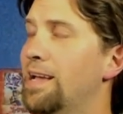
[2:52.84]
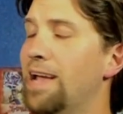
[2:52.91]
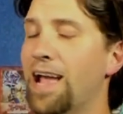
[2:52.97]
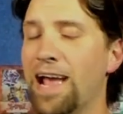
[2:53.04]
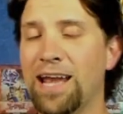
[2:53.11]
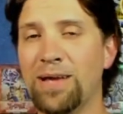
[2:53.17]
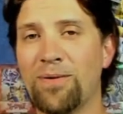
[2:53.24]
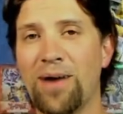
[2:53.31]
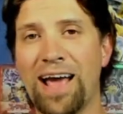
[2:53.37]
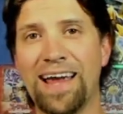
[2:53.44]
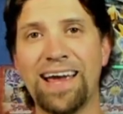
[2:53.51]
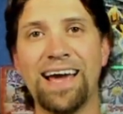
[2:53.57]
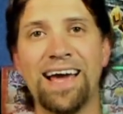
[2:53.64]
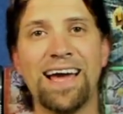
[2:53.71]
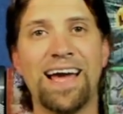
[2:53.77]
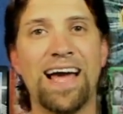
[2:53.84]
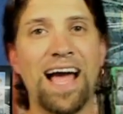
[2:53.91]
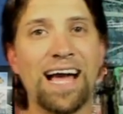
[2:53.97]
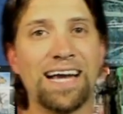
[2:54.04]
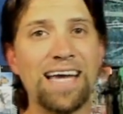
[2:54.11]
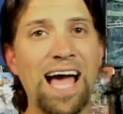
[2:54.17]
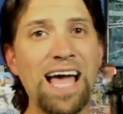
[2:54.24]
Anyway,
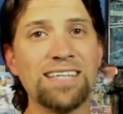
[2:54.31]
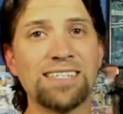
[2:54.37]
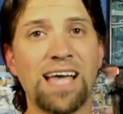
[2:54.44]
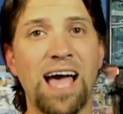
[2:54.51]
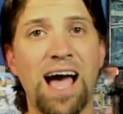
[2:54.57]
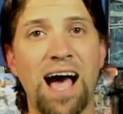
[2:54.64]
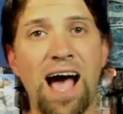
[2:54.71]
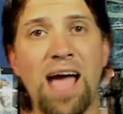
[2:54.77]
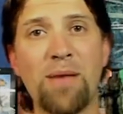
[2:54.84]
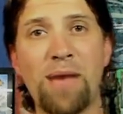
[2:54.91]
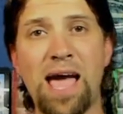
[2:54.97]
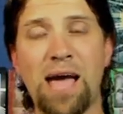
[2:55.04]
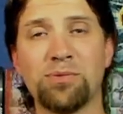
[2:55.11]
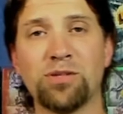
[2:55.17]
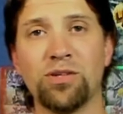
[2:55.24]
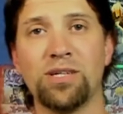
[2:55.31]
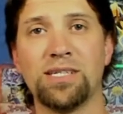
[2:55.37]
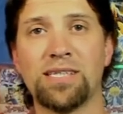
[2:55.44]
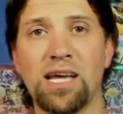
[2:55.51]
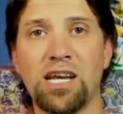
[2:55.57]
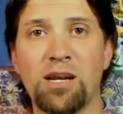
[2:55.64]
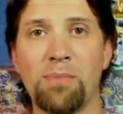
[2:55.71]
guys, I am absolutely
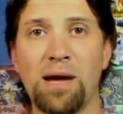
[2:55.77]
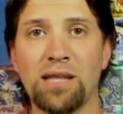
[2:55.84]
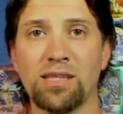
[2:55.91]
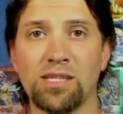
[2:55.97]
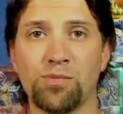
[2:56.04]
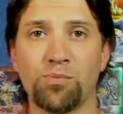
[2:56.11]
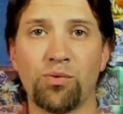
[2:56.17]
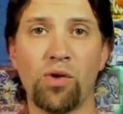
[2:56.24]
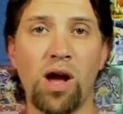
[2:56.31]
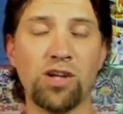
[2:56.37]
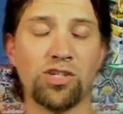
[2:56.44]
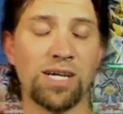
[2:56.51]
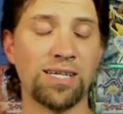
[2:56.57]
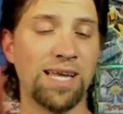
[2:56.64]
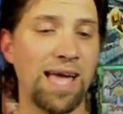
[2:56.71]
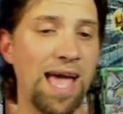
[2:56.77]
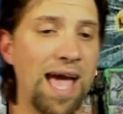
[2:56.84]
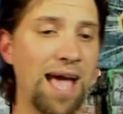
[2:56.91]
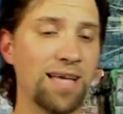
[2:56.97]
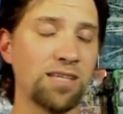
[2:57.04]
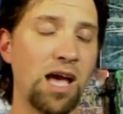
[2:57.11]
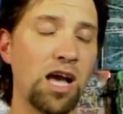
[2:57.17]
excited about this project. It
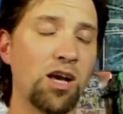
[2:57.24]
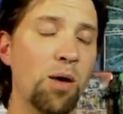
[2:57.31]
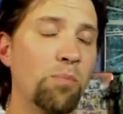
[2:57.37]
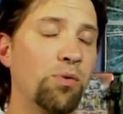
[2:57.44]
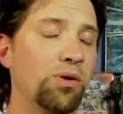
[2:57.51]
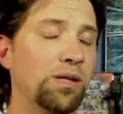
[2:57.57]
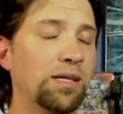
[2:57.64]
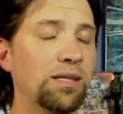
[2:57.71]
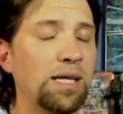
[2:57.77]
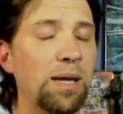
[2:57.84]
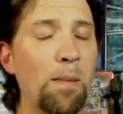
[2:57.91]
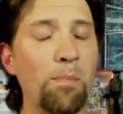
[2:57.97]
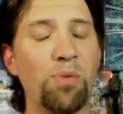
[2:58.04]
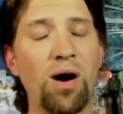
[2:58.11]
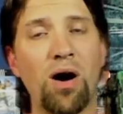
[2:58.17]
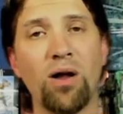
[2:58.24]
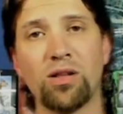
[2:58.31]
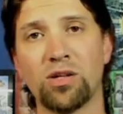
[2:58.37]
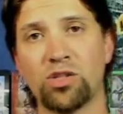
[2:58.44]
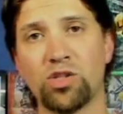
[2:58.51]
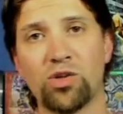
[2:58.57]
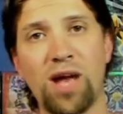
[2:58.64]
has a completely
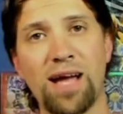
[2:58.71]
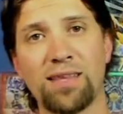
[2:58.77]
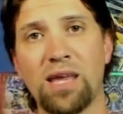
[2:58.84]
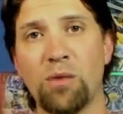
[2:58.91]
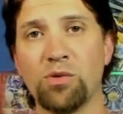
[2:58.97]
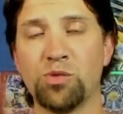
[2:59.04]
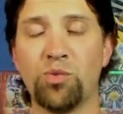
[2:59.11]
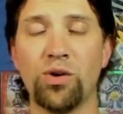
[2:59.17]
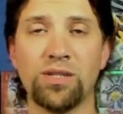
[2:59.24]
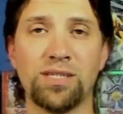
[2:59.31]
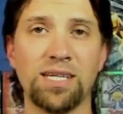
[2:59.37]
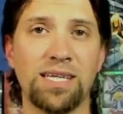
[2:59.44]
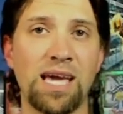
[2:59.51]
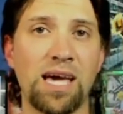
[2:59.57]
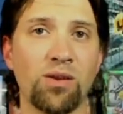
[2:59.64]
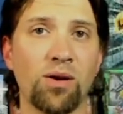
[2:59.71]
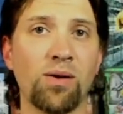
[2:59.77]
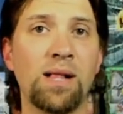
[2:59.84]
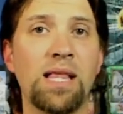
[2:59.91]
baller track that was put together